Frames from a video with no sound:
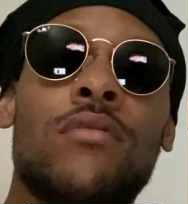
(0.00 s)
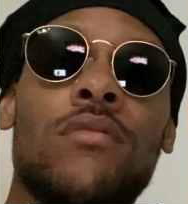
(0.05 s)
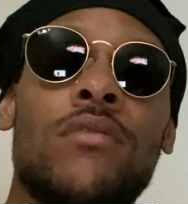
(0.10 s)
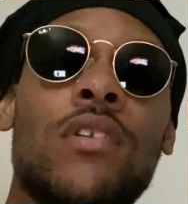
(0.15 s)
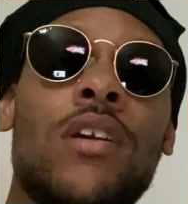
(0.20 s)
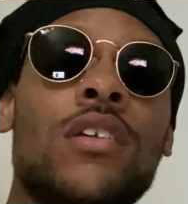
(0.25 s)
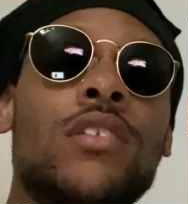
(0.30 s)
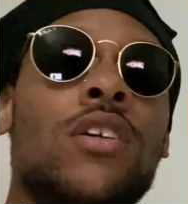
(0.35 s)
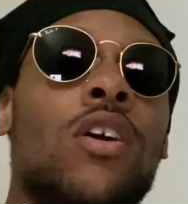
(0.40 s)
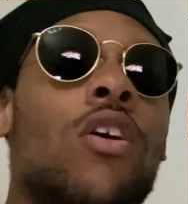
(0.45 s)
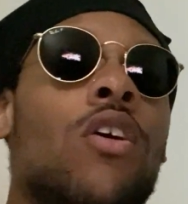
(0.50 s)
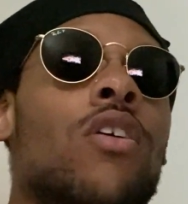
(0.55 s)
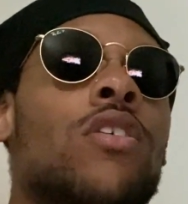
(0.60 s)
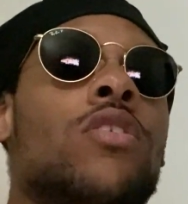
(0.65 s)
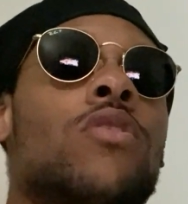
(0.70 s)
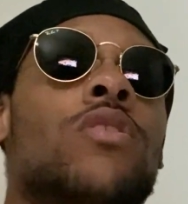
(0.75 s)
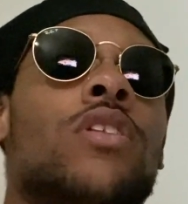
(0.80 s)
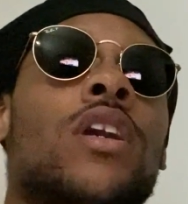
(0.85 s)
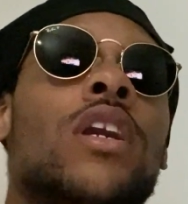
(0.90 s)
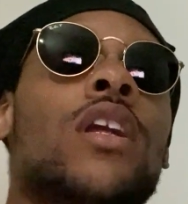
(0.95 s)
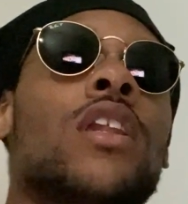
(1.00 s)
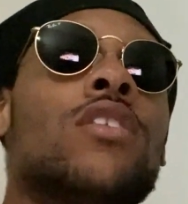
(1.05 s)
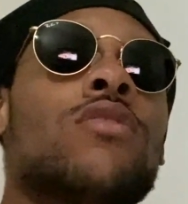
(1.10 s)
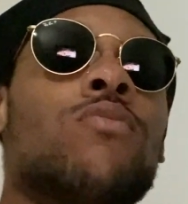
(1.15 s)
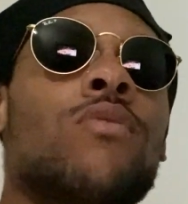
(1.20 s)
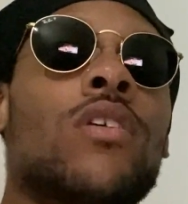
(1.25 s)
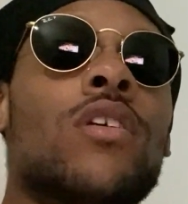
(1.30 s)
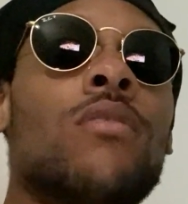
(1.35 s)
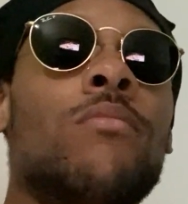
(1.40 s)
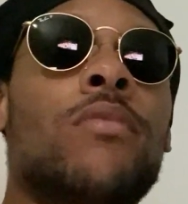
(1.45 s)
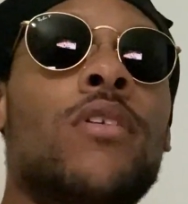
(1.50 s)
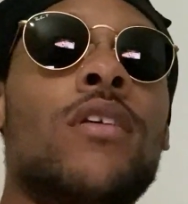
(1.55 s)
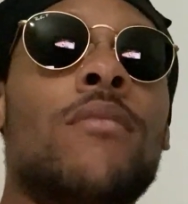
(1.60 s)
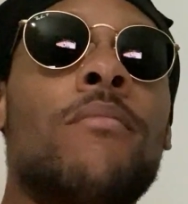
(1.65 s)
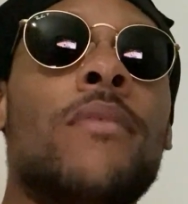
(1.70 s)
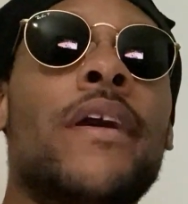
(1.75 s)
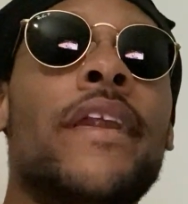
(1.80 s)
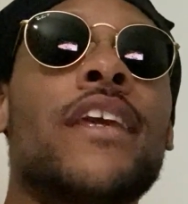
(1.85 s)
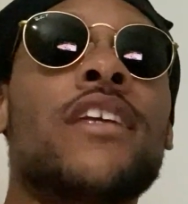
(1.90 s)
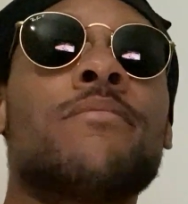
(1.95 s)
That's all you need in this world, bro.
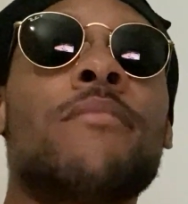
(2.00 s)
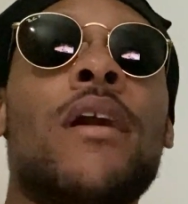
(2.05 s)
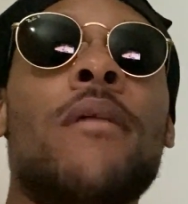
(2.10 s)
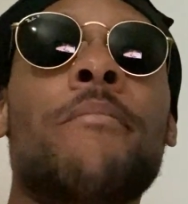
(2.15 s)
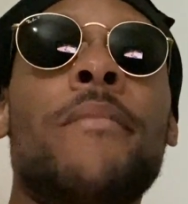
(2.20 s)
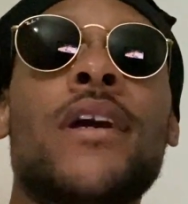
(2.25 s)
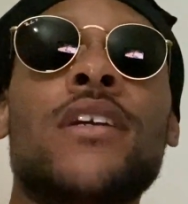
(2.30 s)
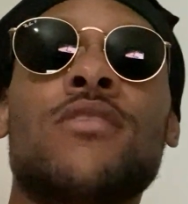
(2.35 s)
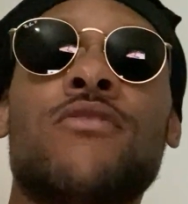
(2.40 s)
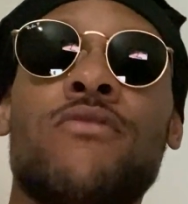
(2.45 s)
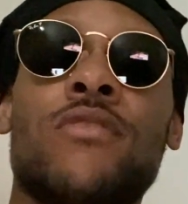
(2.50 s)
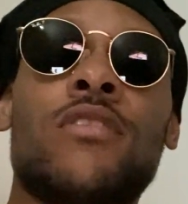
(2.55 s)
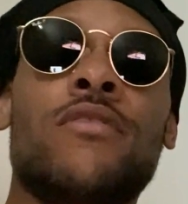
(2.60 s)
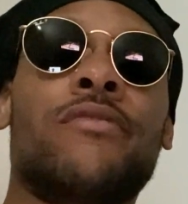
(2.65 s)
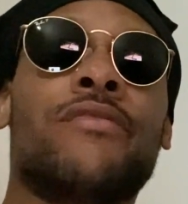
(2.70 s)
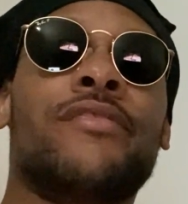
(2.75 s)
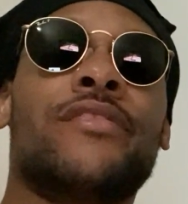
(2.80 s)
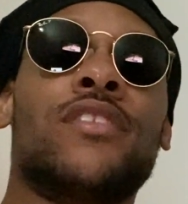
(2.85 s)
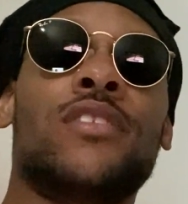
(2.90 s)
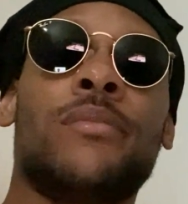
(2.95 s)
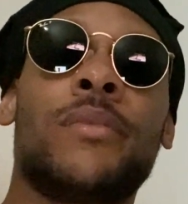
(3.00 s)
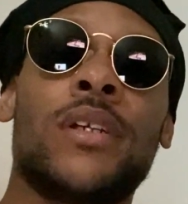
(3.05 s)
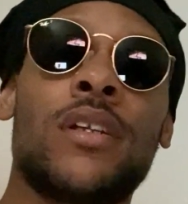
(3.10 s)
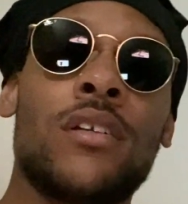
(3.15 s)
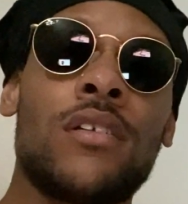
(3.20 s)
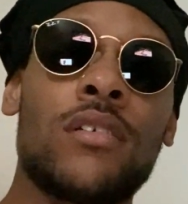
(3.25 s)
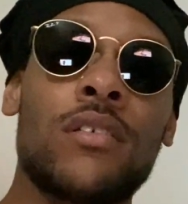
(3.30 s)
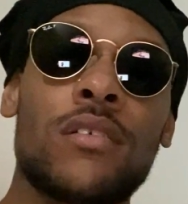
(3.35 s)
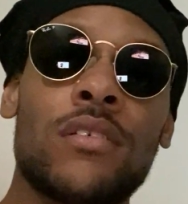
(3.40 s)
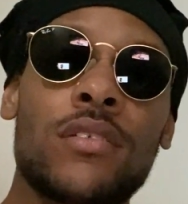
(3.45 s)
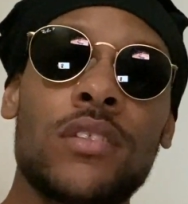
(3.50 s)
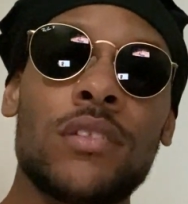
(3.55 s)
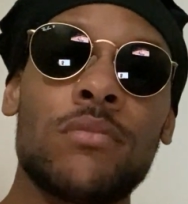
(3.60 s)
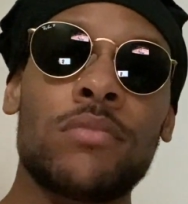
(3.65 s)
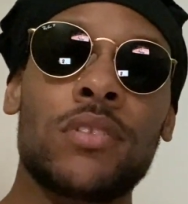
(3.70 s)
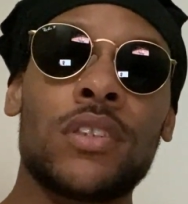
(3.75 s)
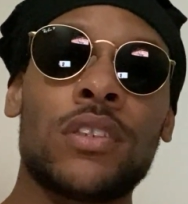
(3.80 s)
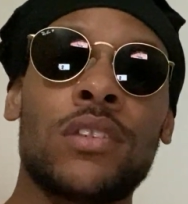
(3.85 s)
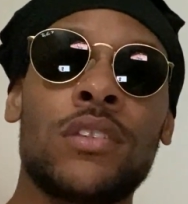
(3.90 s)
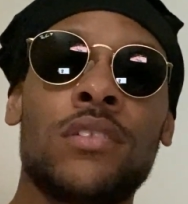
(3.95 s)
Money is my best friend for real, man. You know what I'm
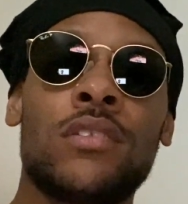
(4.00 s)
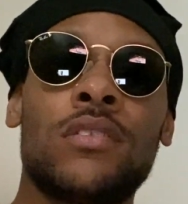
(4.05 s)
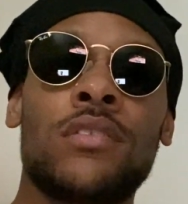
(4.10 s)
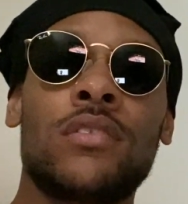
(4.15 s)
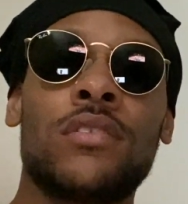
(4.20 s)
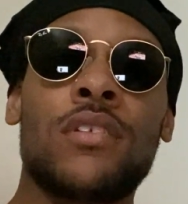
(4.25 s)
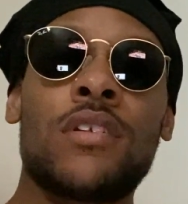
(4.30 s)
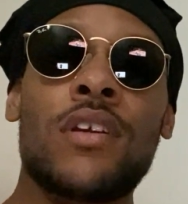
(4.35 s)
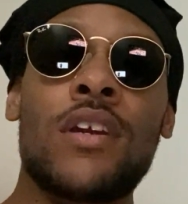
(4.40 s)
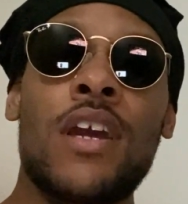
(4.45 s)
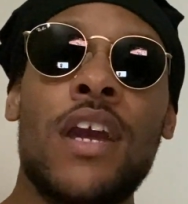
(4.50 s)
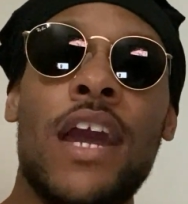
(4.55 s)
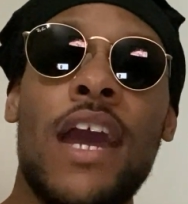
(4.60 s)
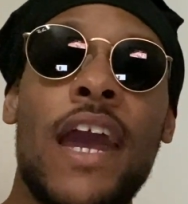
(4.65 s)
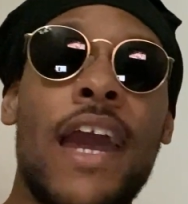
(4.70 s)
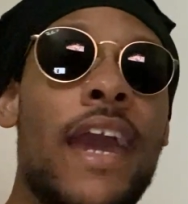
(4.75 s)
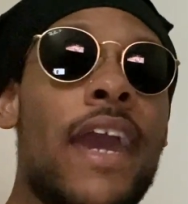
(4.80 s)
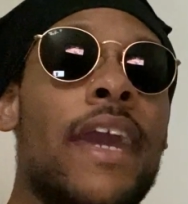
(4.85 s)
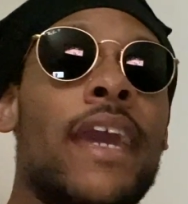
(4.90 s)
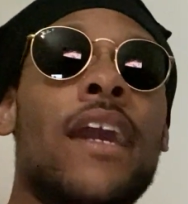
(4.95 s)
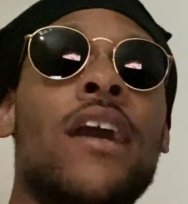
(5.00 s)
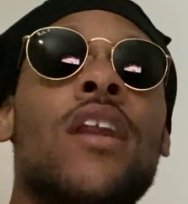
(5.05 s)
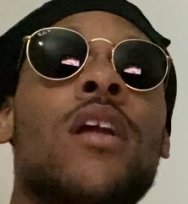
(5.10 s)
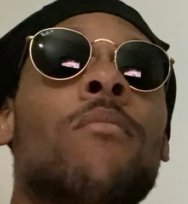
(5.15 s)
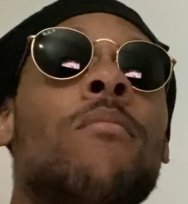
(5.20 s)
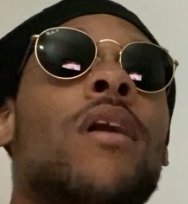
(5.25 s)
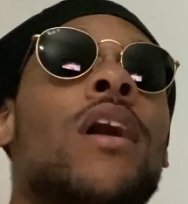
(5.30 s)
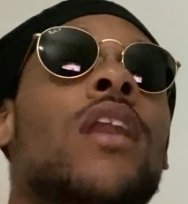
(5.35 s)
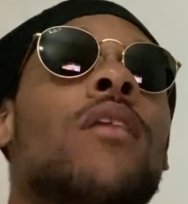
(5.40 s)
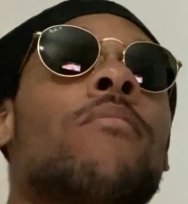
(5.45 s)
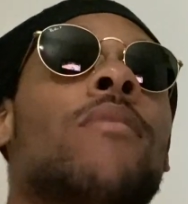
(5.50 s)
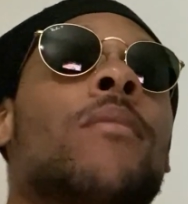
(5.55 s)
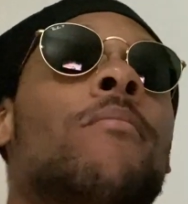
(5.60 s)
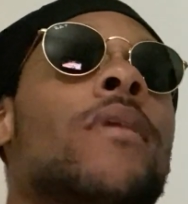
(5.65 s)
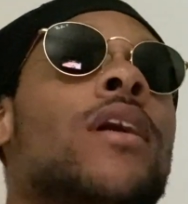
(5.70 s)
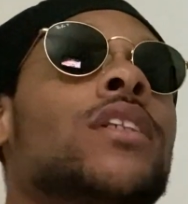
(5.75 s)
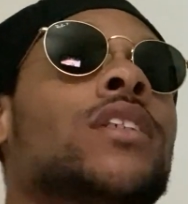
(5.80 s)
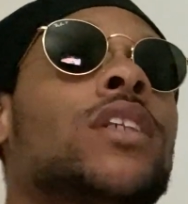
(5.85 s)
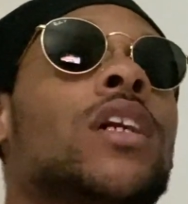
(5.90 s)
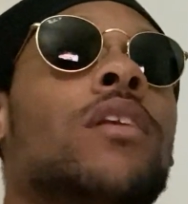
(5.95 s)
saying? I ain't got nobody but
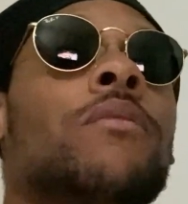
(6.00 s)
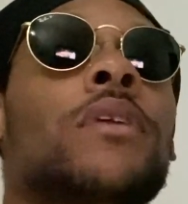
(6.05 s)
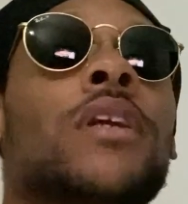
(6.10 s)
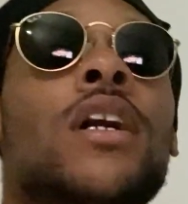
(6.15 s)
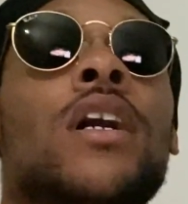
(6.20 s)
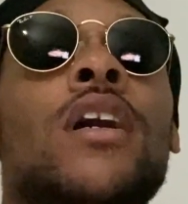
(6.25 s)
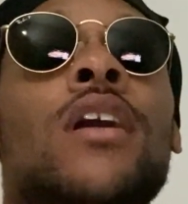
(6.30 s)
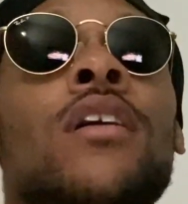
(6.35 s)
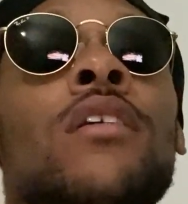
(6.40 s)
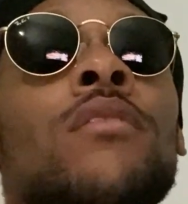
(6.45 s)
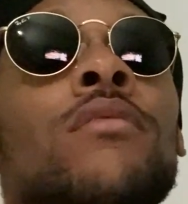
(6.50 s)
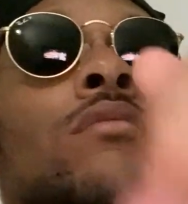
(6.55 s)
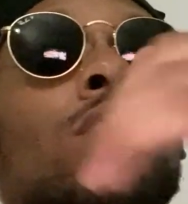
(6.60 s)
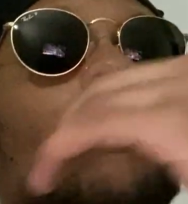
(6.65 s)
myself, y'all.